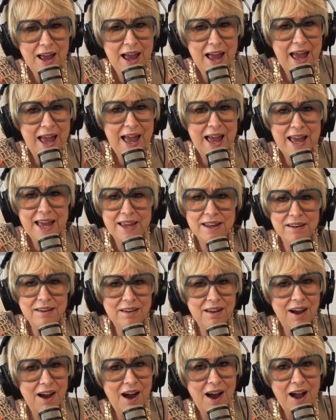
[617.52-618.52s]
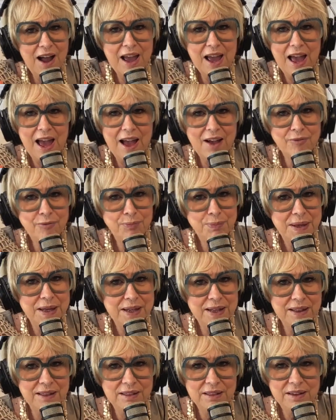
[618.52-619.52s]
And I have
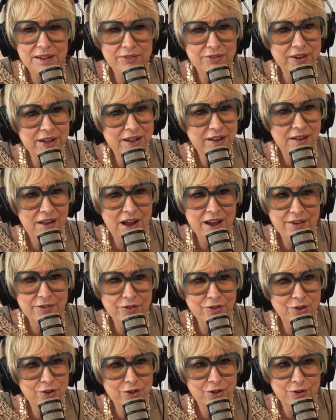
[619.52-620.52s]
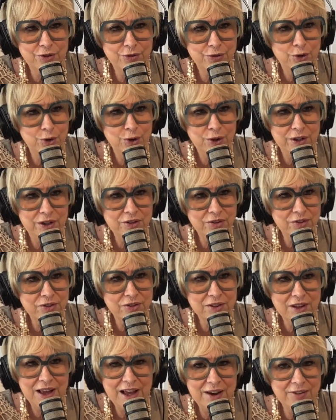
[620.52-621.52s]
been living life to the
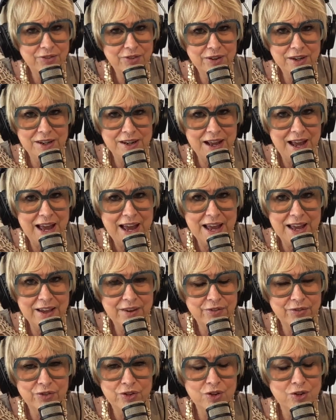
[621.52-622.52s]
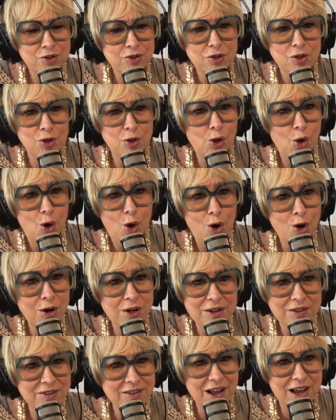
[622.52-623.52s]
fullest every day for as long
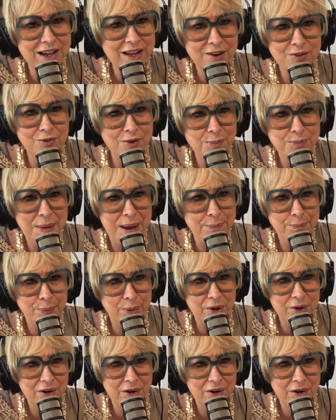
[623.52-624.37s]
as I can remember.